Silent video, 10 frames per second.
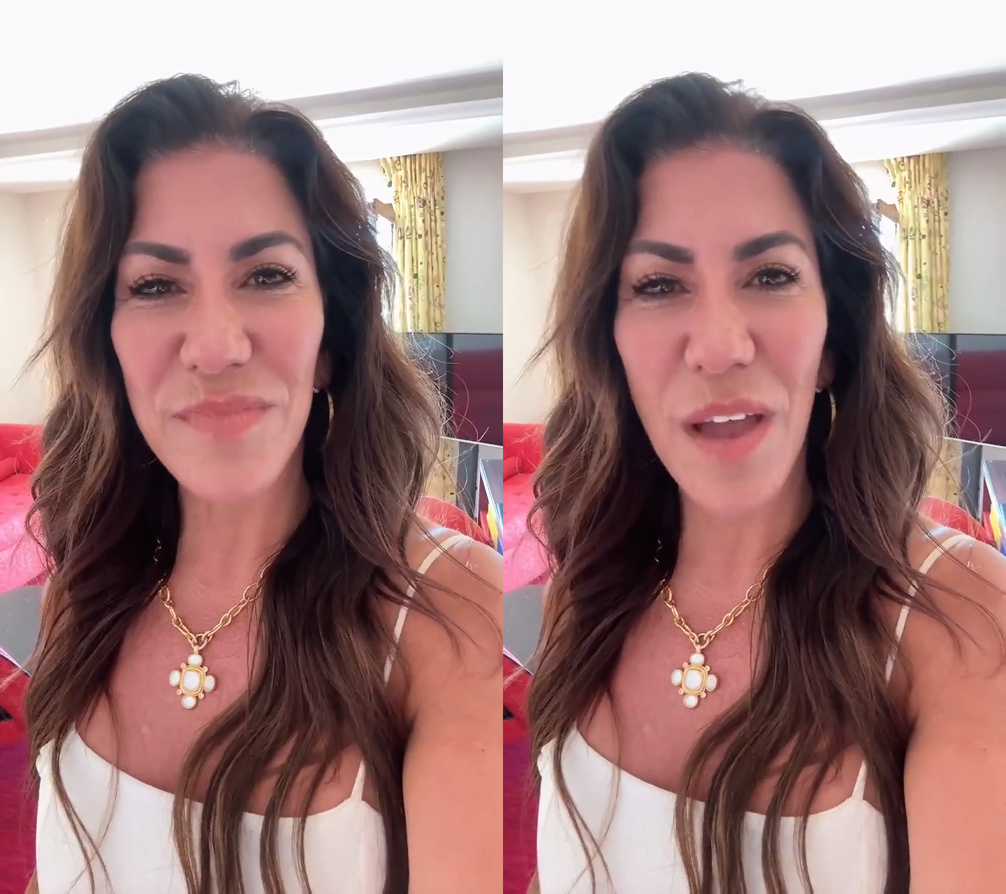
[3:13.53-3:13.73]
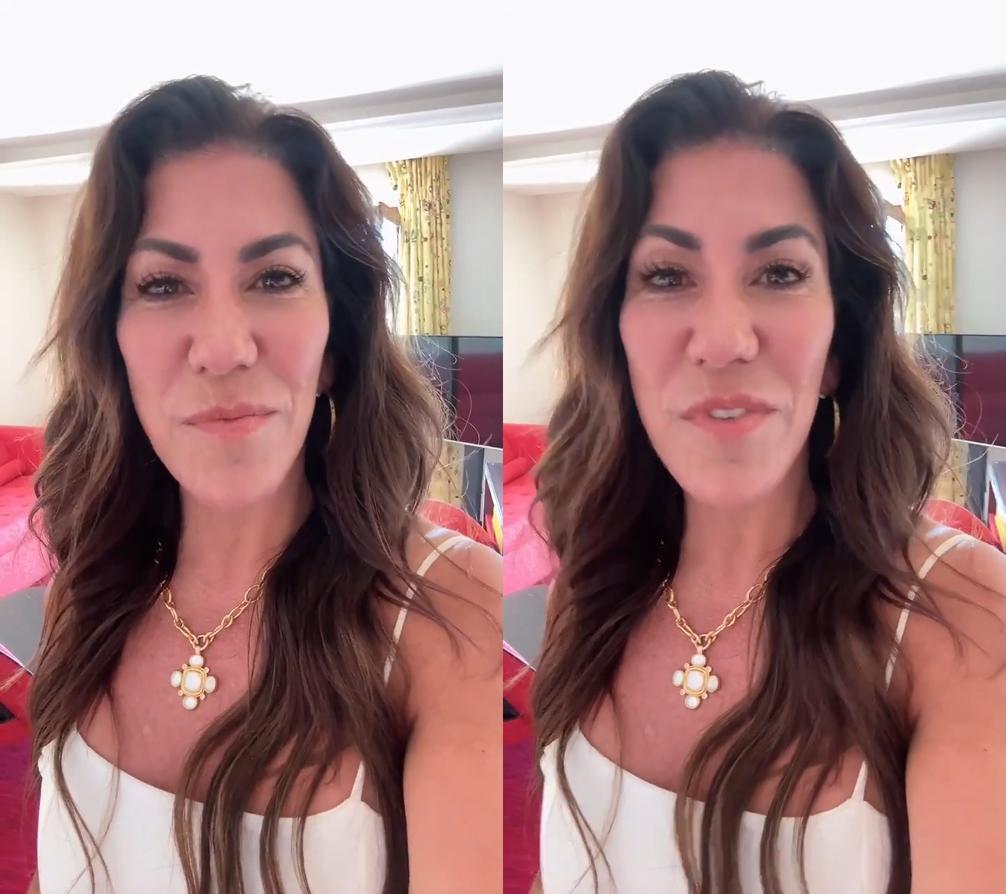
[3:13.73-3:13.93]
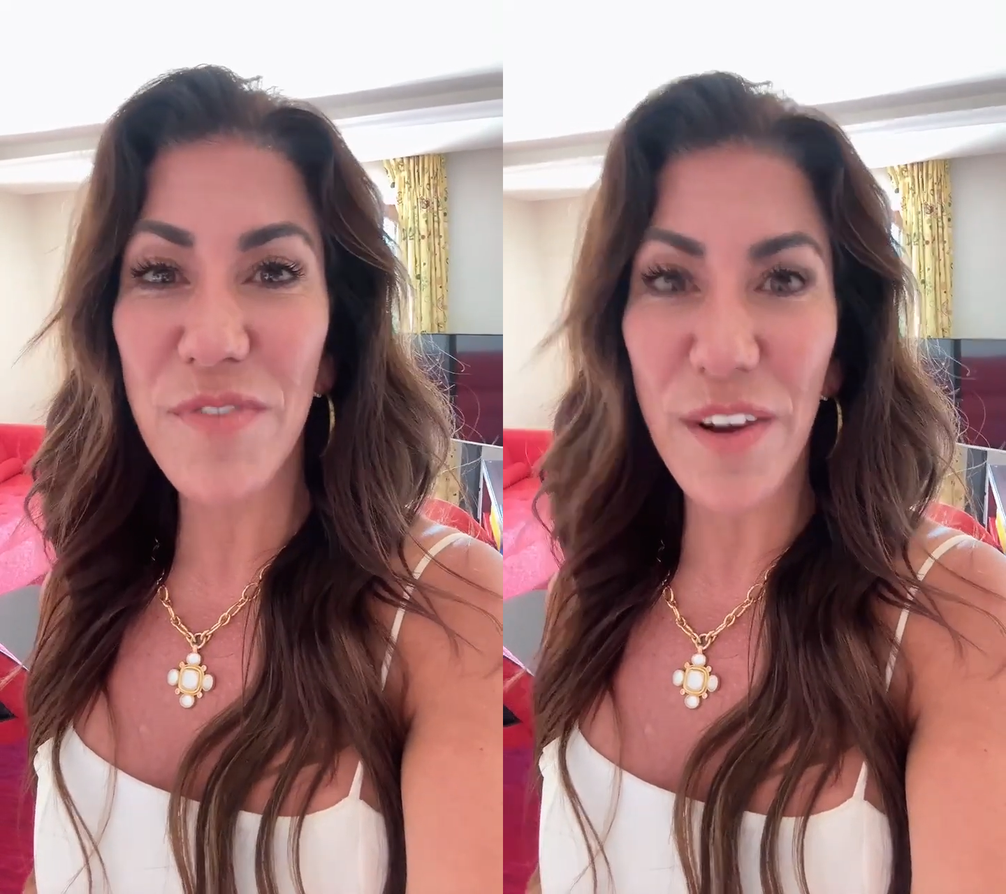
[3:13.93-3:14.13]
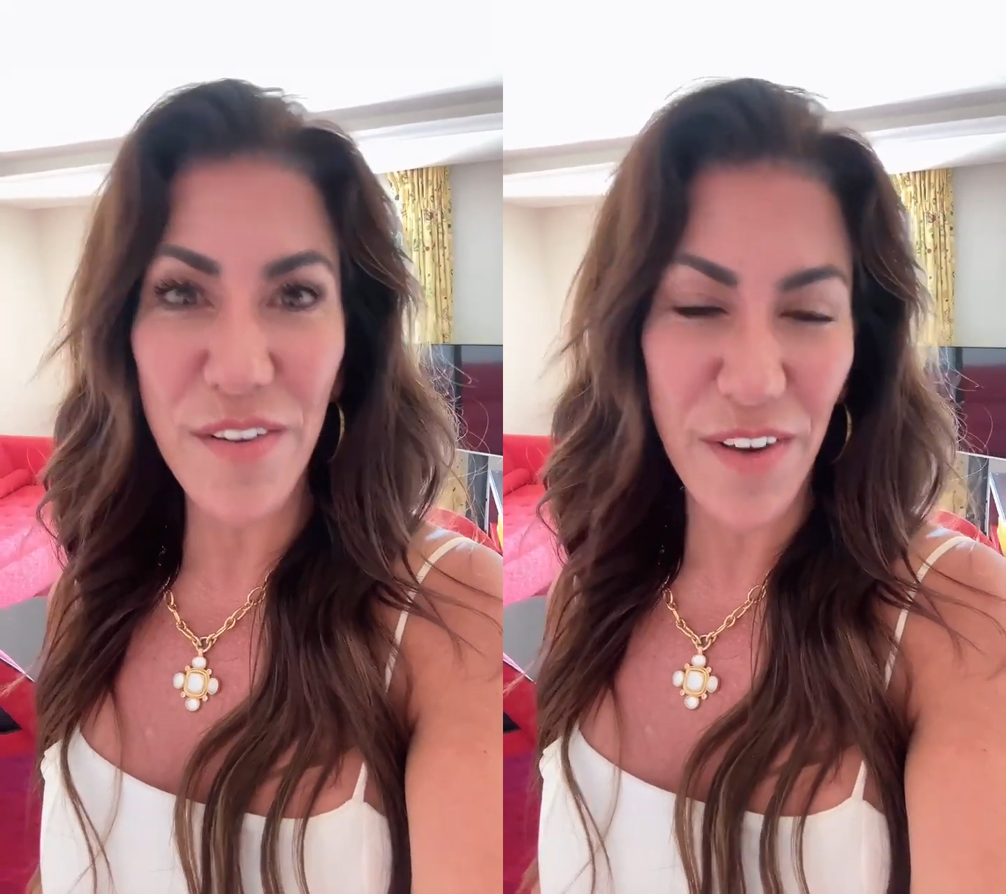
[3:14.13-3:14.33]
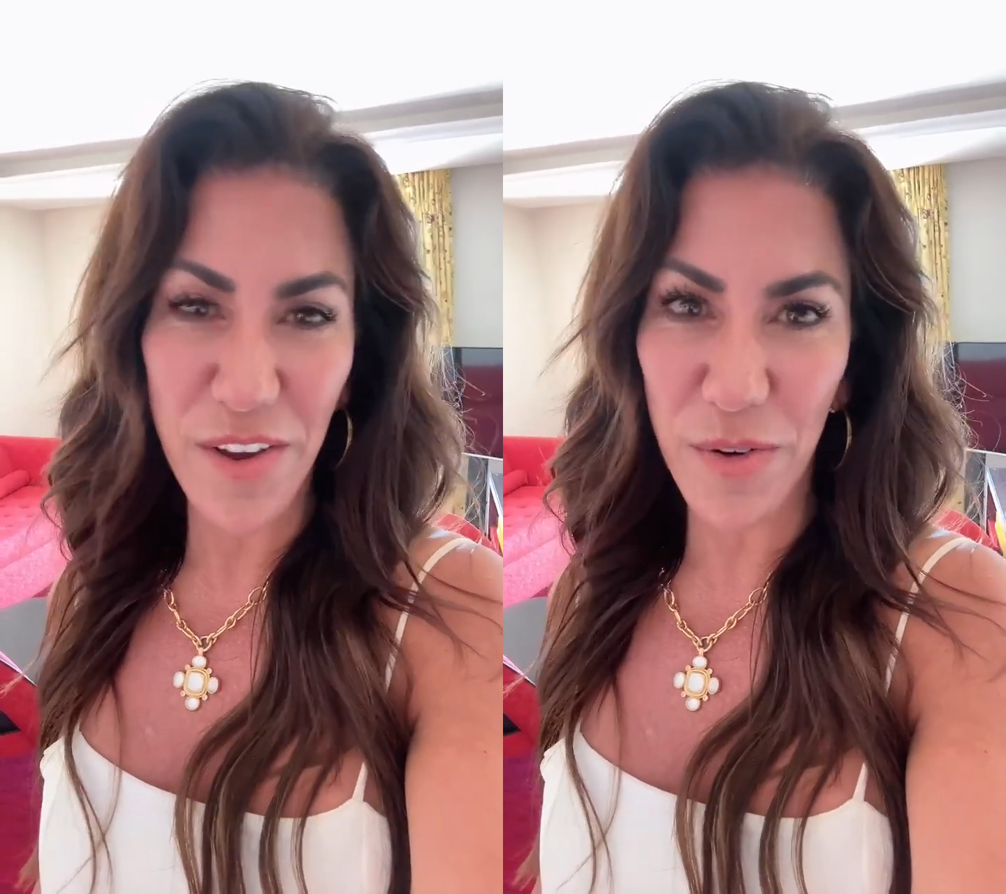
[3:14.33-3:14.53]
I'm
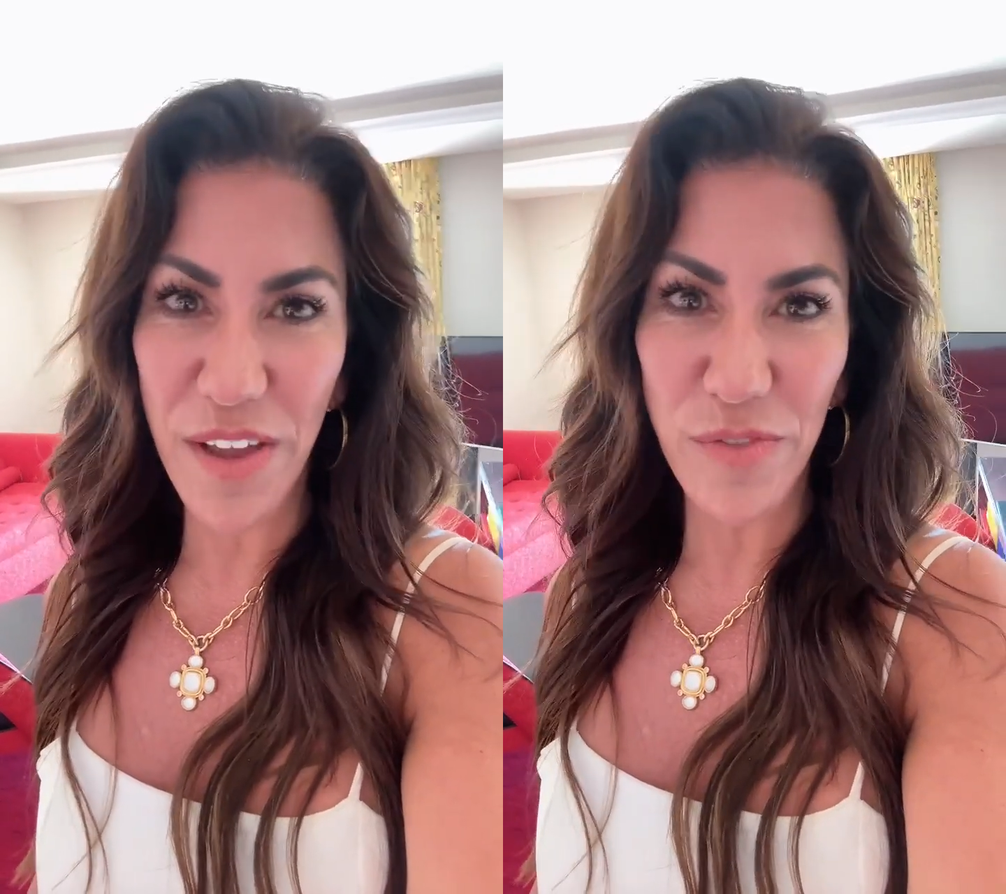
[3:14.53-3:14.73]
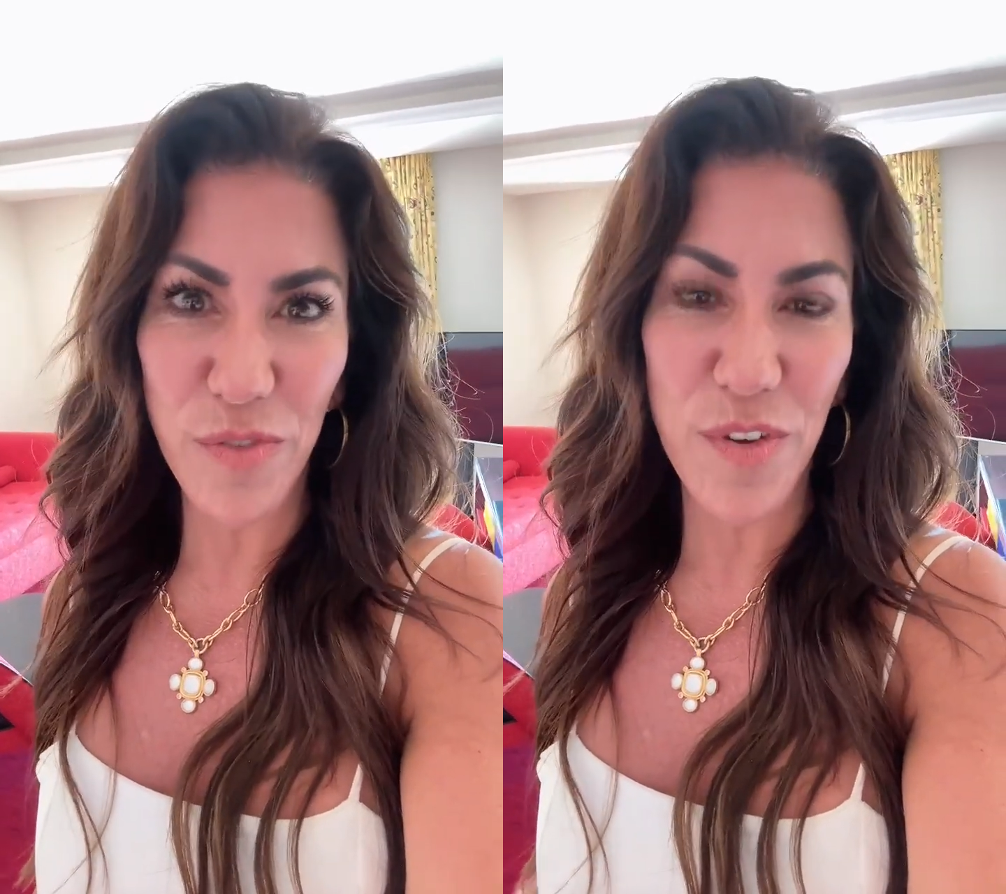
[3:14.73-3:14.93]
very, very grateful